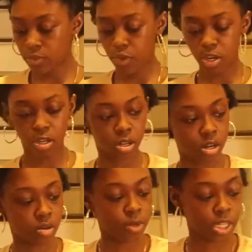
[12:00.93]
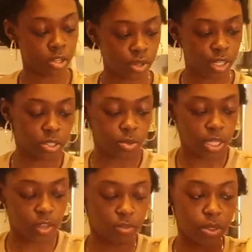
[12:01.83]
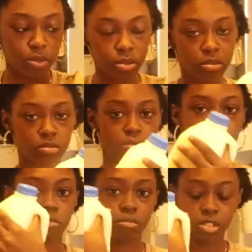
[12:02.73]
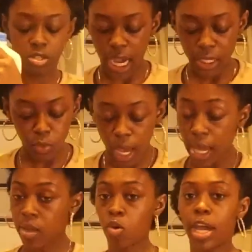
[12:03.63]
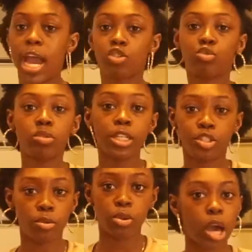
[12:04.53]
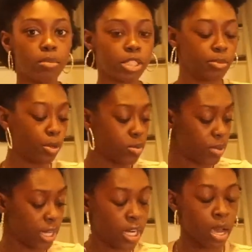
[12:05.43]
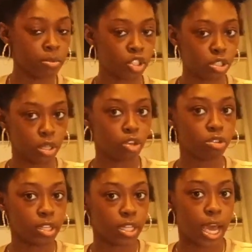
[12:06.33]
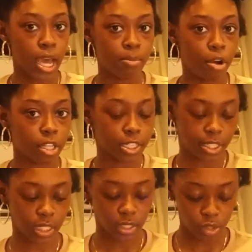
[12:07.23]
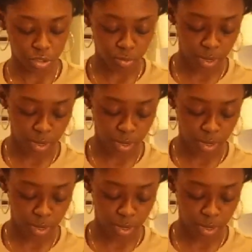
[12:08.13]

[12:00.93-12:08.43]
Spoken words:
for our wet ingredients, we have milk. I truly don't know how much milk to put in. I'm just literally gonna eyeball it until it looks